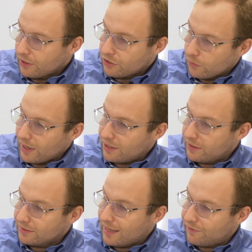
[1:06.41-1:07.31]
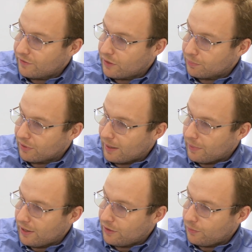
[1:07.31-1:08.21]
So right to the left of the play
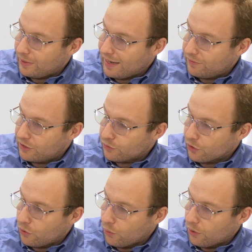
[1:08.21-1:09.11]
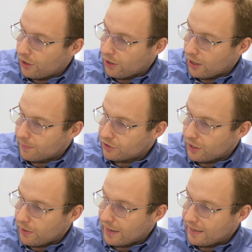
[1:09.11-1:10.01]
button, we have this record
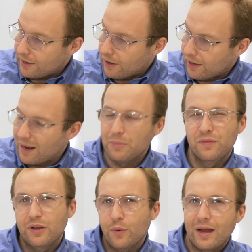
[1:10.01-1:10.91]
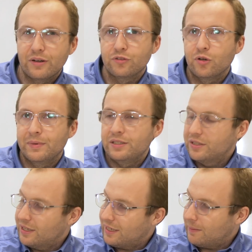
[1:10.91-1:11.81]
option right here. And I'm moving around a little bit
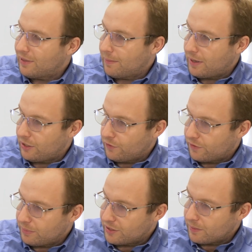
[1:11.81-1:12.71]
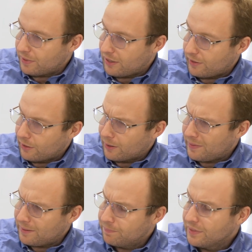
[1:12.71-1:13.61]
just to keep that menu from disappearing on me.